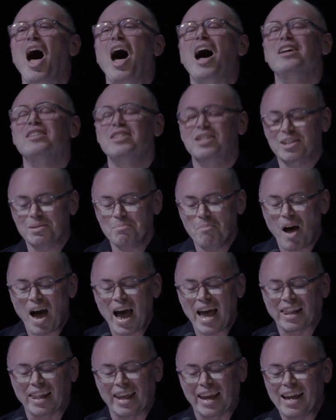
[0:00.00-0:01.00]

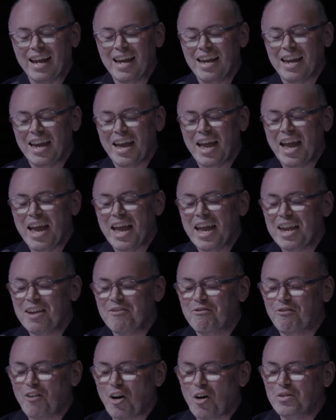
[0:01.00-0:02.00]
Smiling, he
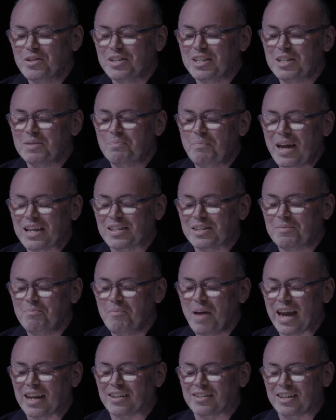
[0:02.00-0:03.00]
phones his best
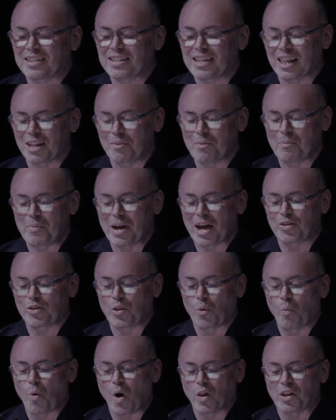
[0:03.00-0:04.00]
mate to tell him about the
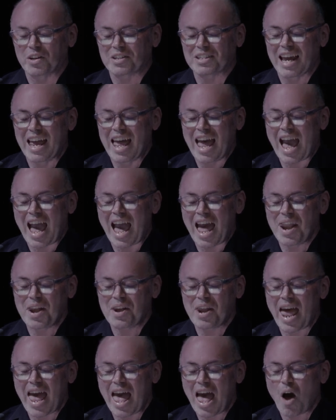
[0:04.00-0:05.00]
wallet and
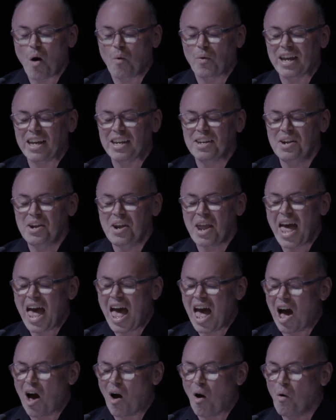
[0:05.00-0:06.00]
how he
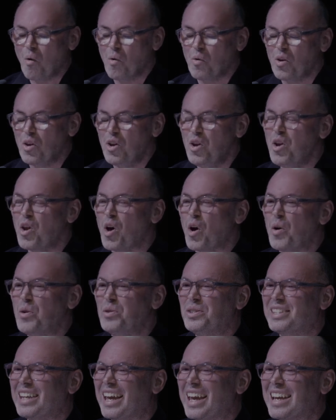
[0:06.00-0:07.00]
now
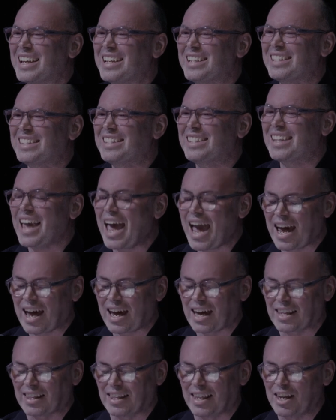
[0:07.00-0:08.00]
knows
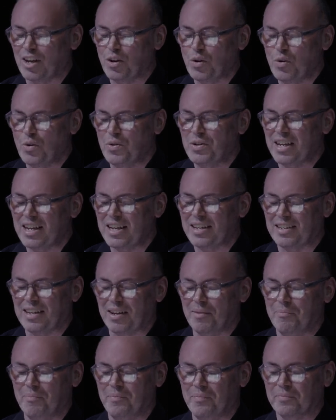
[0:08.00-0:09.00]
exactly who'd hit
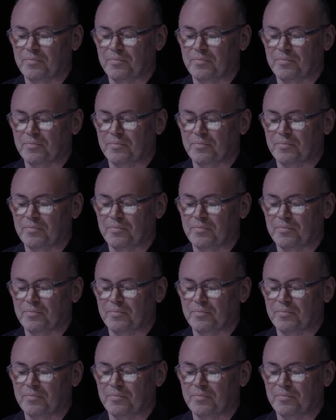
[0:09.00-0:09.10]
him.